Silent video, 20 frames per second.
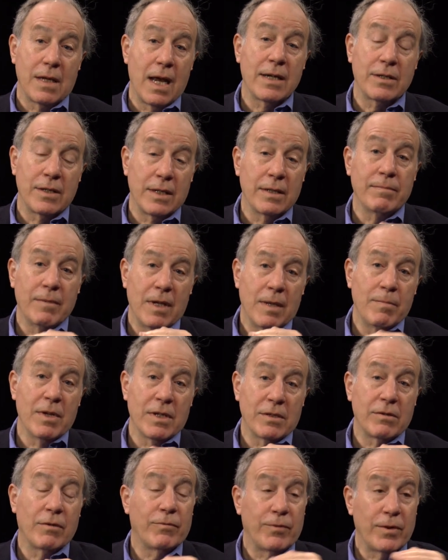actually
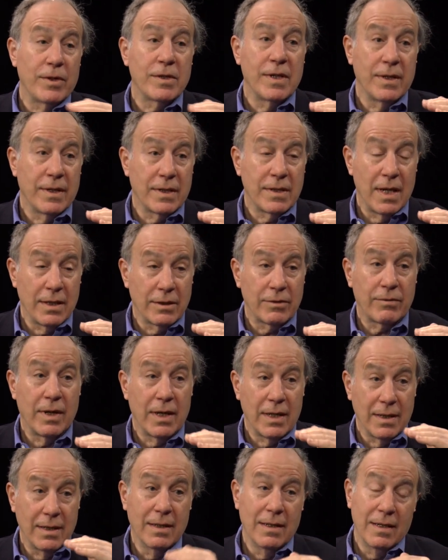administered first in the 10th
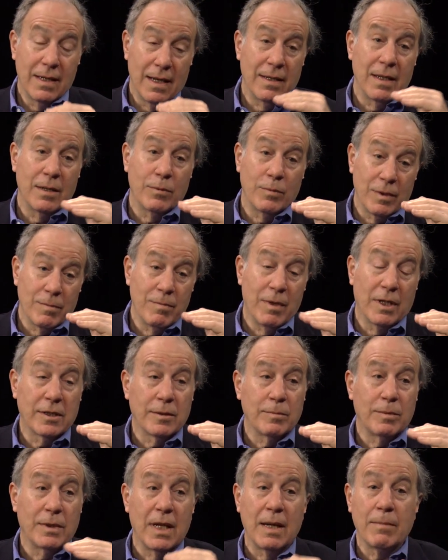grade, and then with
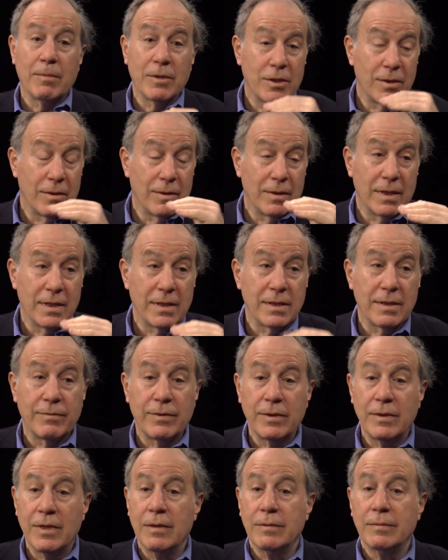multiple opportunities
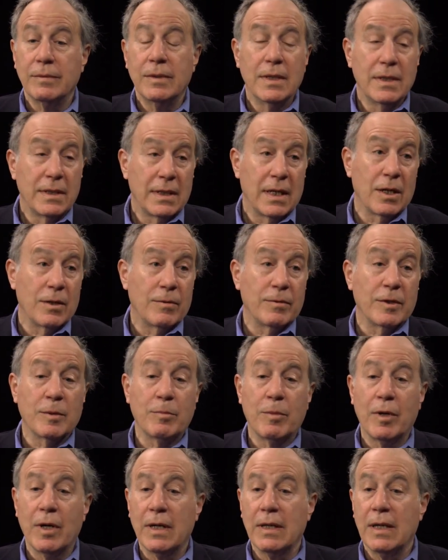if you don't get over
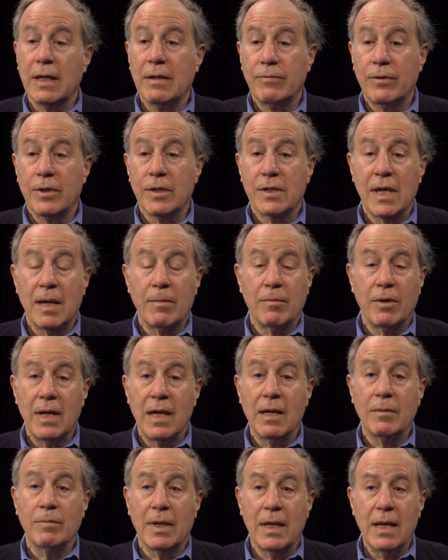the bar that first time
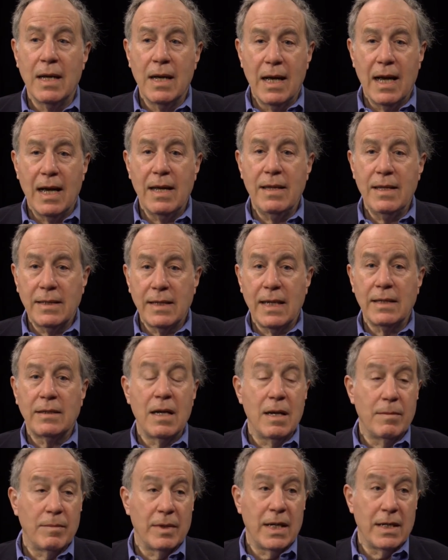around. But I think that
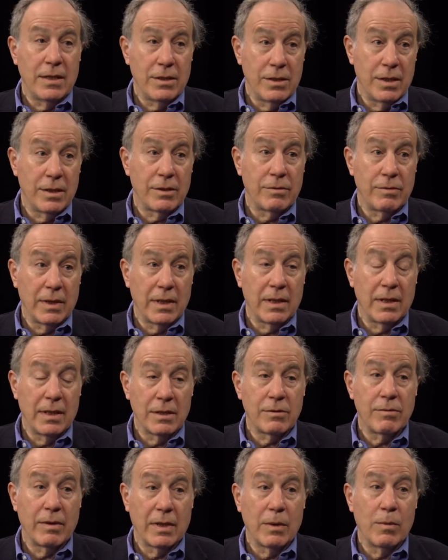combination has
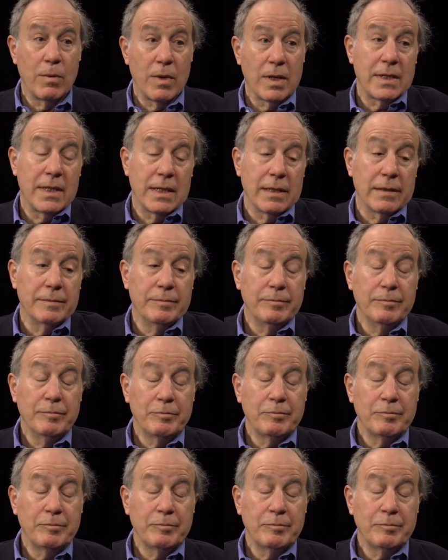really worked here.